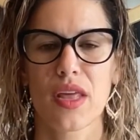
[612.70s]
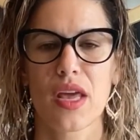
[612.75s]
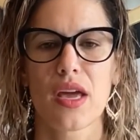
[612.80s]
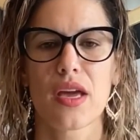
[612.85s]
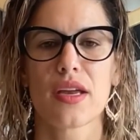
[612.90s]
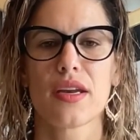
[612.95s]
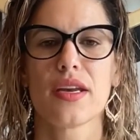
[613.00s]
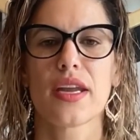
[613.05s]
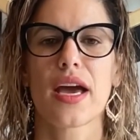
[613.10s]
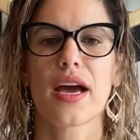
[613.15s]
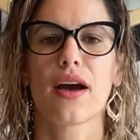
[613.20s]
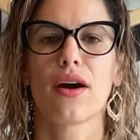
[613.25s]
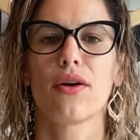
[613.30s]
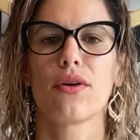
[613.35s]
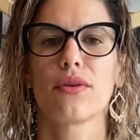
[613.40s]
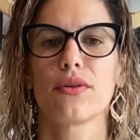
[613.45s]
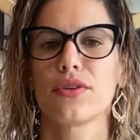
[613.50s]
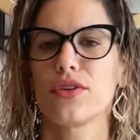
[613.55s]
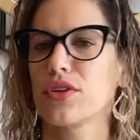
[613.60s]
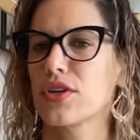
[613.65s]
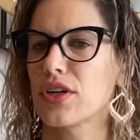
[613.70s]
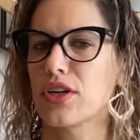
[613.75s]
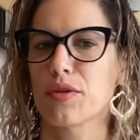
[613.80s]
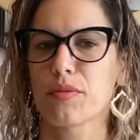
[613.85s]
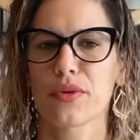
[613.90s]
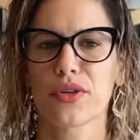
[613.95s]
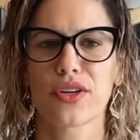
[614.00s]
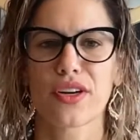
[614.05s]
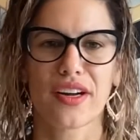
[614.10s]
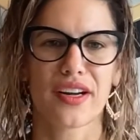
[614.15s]
Now, you can open
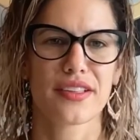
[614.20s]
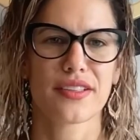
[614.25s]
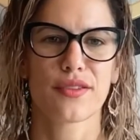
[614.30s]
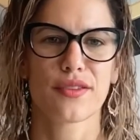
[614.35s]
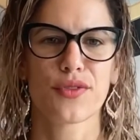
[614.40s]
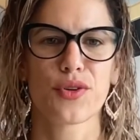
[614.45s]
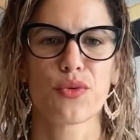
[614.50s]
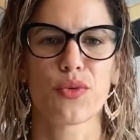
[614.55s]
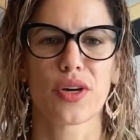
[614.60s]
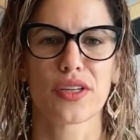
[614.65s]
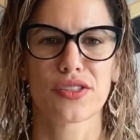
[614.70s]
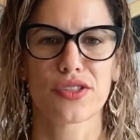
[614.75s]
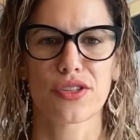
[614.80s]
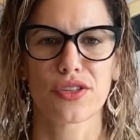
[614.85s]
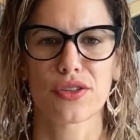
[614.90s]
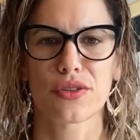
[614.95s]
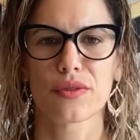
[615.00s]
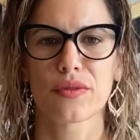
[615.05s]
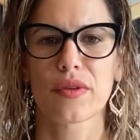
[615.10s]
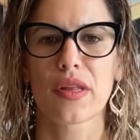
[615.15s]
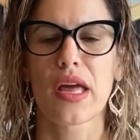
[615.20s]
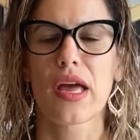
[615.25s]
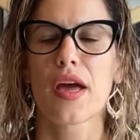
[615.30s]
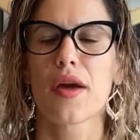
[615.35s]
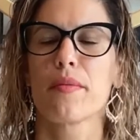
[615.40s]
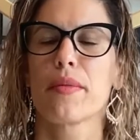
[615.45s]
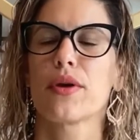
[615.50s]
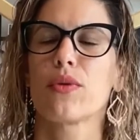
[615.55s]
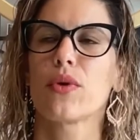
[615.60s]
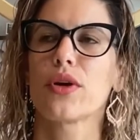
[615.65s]
your eyes if you want to,
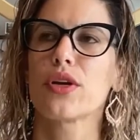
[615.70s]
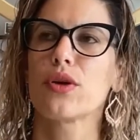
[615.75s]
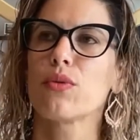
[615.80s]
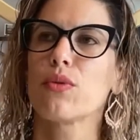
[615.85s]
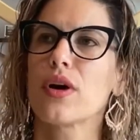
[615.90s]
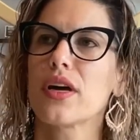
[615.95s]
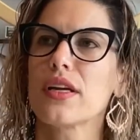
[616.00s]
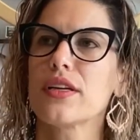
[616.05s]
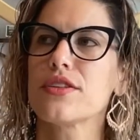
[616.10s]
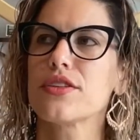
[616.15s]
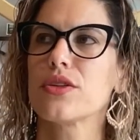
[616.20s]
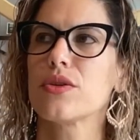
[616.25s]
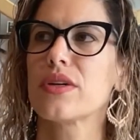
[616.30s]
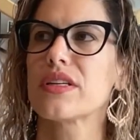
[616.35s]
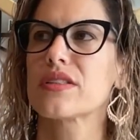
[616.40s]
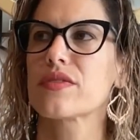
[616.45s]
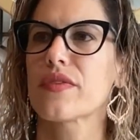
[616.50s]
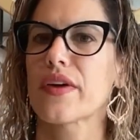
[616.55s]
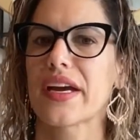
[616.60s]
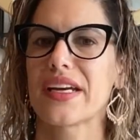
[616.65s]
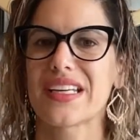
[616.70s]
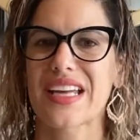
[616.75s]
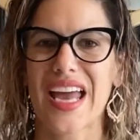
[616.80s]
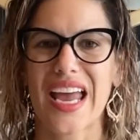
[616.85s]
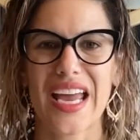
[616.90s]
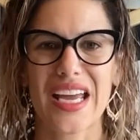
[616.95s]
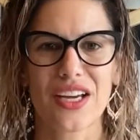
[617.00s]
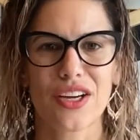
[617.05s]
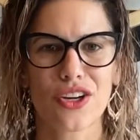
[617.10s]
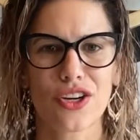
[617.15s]
but what you want to do is find
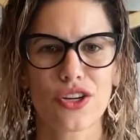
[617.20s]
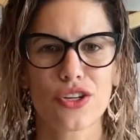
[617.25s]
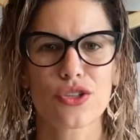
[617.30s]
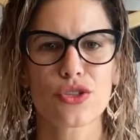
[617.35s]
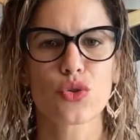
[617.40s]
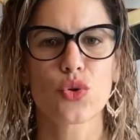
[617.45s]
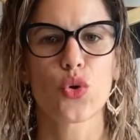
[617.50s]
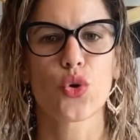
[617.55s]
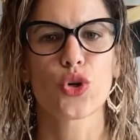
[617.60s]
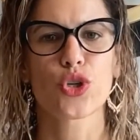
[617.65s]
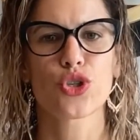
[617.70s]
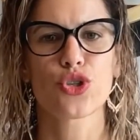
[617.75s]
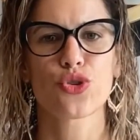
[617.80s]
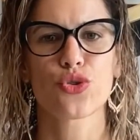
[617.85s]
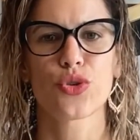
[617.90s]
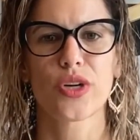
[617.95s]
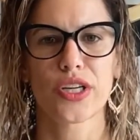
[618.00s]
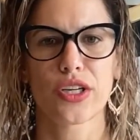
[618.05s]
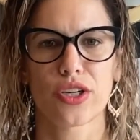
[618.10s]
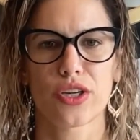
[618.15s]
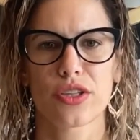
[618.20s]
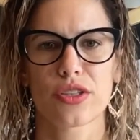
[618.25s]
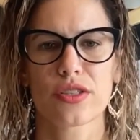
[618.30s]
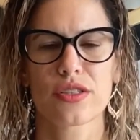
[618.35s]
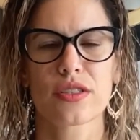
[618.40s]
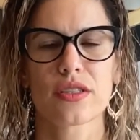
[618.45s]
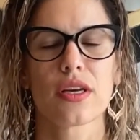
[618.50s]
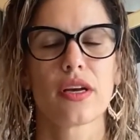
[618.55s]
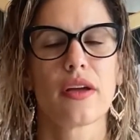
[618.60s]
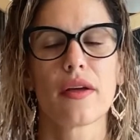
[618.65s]
anchors or triggers.
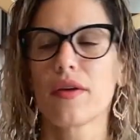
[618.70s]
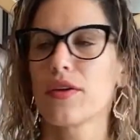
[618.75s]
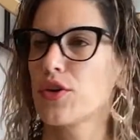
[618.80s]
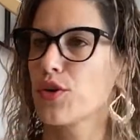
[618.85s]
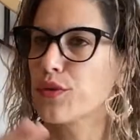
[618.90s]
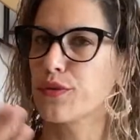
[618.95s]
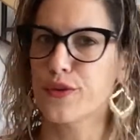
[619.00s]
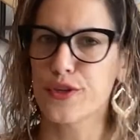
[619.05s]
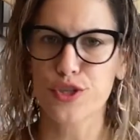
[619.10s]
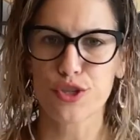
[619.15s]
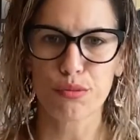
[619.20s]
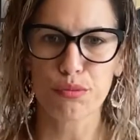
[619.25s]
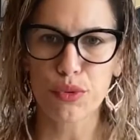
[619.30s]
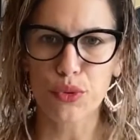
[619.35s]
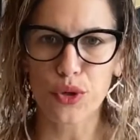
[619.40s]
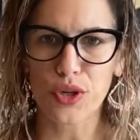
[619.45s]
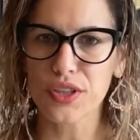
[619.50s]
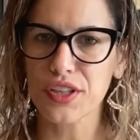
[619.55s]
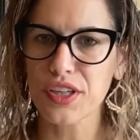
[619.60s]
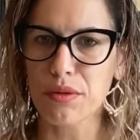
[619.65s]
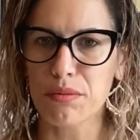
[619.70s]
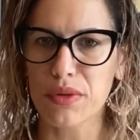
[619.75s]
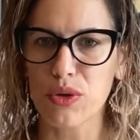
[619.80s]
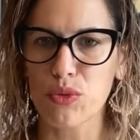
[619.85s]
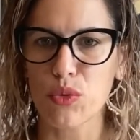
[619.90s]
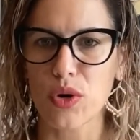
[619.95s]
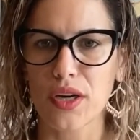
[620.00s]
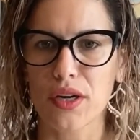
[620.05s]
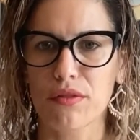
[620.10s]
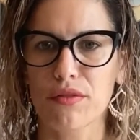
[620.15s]
Your vision board can be
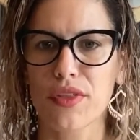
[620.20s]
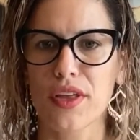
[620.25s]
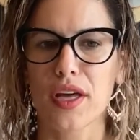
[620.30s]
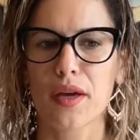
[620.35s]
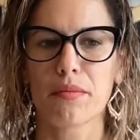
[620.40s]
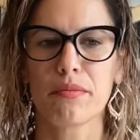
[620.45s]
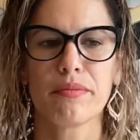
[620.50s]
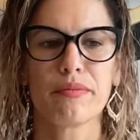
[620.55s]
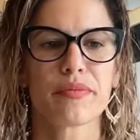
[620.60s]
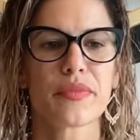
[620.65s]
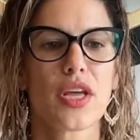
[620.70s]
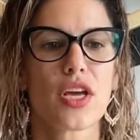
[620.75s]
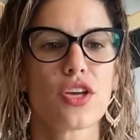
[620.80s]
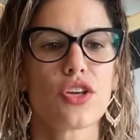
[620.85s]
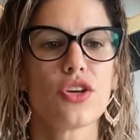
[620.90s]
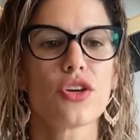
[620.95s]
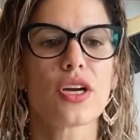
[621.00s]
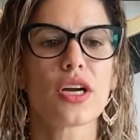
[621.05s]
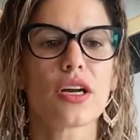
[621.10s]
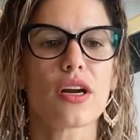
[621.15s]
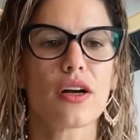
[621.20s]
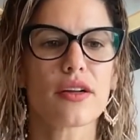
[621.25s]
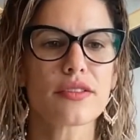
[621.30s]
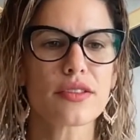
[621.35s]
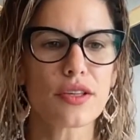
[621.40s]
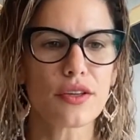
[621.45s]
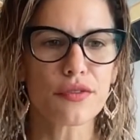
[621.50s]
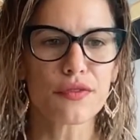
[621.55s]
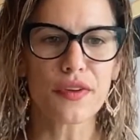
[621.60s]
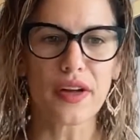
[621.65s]
one of them. You can also
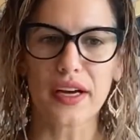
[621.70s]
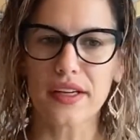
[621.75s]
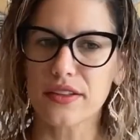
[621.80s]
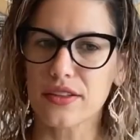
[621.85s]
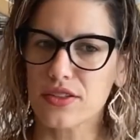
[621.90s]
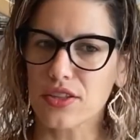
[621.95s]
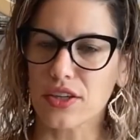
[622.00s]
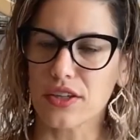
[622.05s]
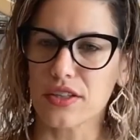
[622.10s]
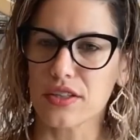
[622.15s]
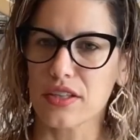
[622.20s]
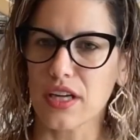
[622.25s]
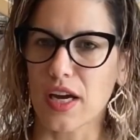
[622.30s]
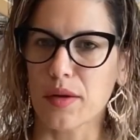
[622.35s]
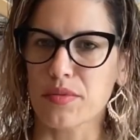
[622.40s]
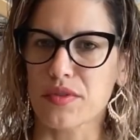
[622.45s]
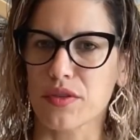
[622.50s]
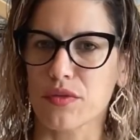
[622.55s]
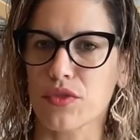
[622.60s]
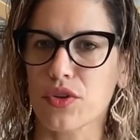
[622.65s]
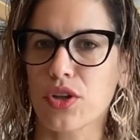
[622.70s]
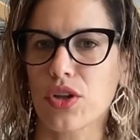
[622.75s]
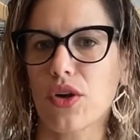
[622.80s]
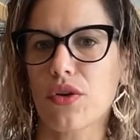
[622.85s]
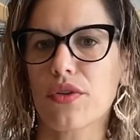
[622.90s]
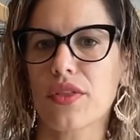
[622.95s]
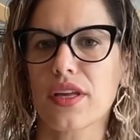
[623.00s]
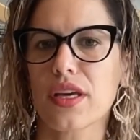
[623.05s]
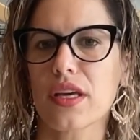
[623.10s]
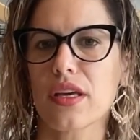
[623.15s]
find certain types of
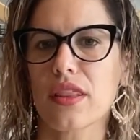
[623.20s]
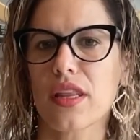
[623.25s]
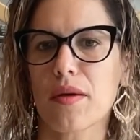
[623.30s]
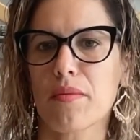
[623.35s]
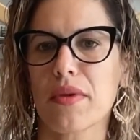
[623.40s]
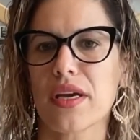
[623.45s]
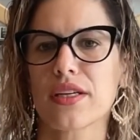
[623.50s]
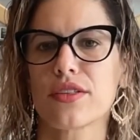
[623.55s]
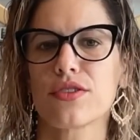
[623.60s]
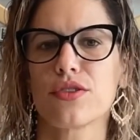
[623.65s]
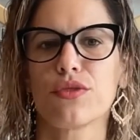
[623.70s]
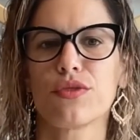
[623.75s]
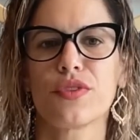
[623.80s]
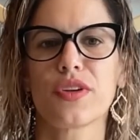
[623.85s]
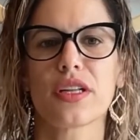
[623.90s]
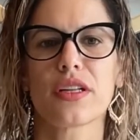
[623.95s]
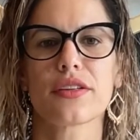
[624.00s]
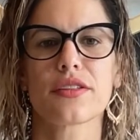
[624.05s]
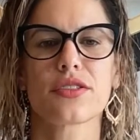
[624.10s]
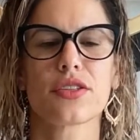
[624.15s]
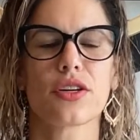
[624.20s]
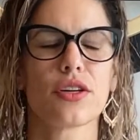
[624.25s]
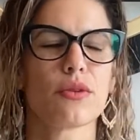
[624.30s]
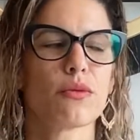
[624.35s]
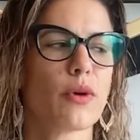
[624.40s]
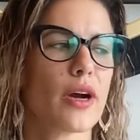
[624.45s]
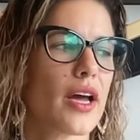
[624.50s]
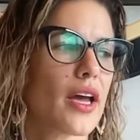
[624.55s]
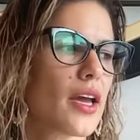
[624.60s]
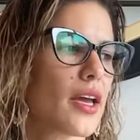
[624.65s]
clothing that makes you feel a certain
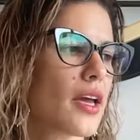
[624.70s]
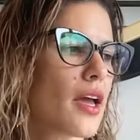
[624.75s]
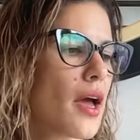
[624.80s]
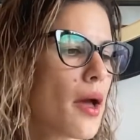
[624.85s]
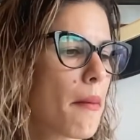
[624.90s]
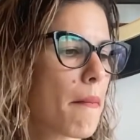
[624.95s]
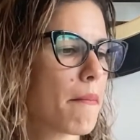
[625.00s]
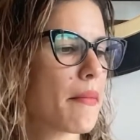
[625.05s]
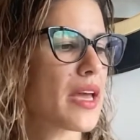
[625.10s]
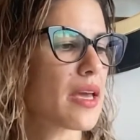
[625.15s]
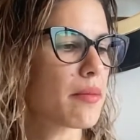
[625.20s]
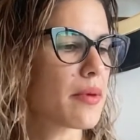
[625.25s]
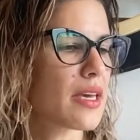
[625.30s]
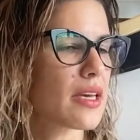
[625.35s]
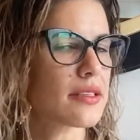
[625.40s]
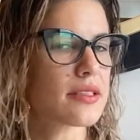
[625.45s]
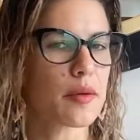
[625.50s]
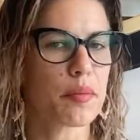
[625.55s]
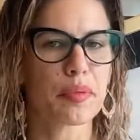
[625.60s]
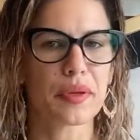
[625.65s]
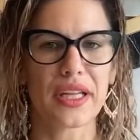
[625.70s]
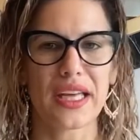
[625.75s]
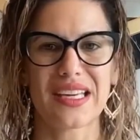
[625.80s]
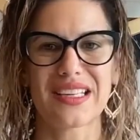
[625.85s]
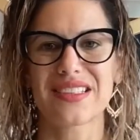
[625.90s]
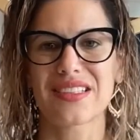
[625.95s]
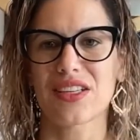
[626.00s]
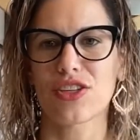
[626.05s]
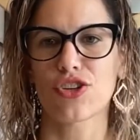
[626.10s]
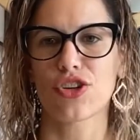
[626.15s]
way. Maybe it's a place
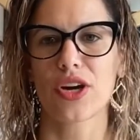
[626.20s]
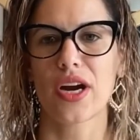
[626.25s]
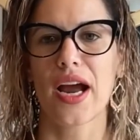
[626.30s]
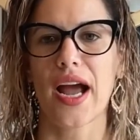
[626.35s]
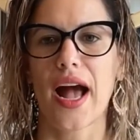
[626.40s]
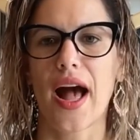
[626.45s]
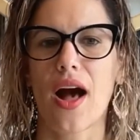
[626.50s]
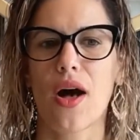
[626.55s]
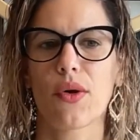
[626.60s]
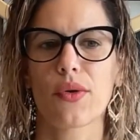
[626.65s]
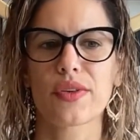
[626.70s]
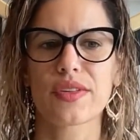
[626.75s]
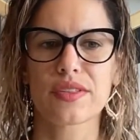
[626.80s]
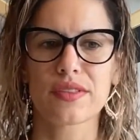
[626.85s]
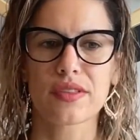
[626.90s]
in your house,